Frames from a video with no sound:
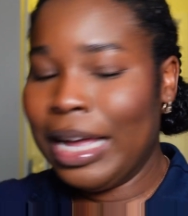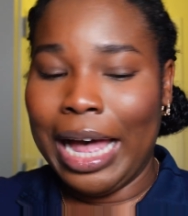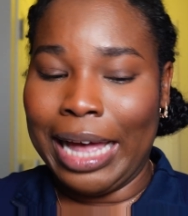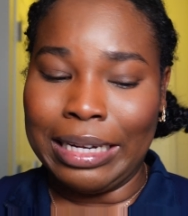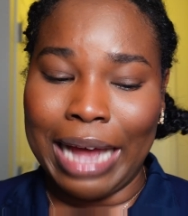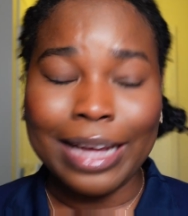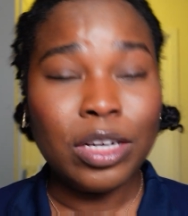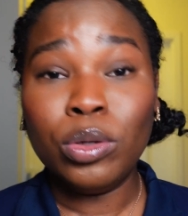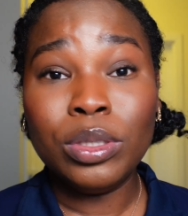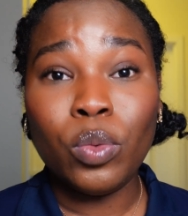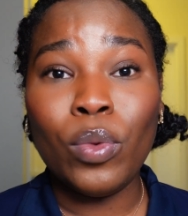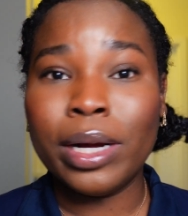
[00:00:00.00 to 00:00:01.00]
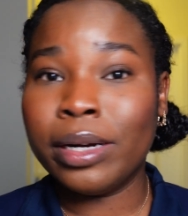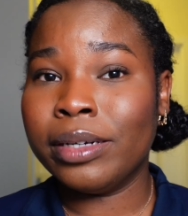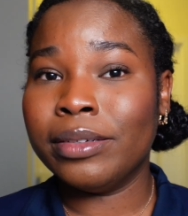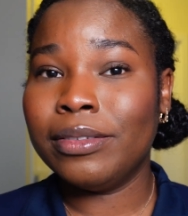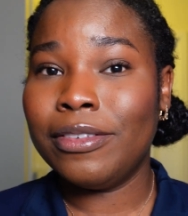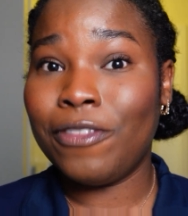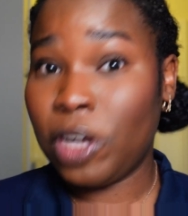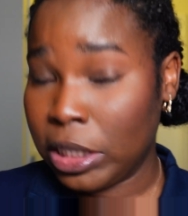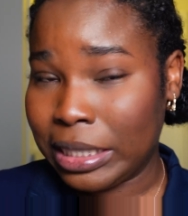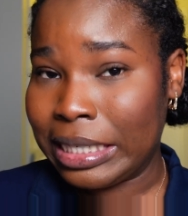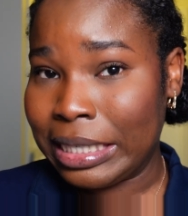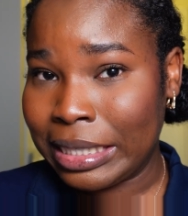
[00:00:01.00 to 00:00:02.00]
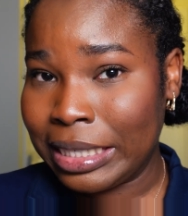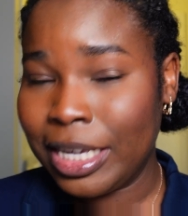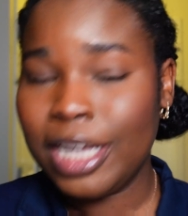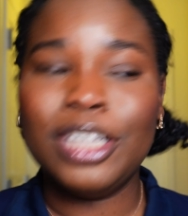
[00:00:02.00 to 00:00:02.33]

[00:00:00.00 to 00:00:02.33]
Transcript: And I don't wear falsies,